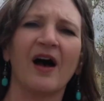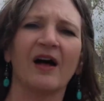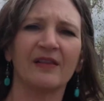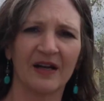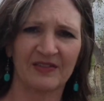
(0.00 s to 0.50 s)

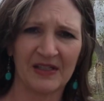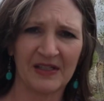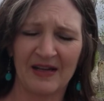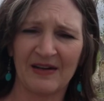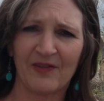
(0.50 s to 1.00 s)
a lot of the
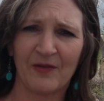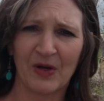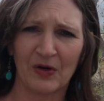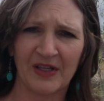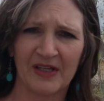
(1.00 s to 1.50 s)
Native
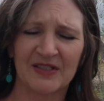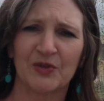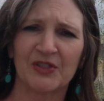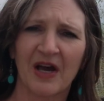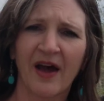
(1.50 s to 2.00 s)
Americans
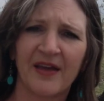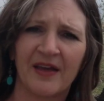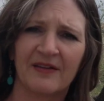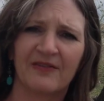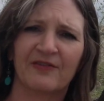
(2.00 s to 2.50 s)
were
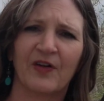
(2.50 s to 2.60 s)
dying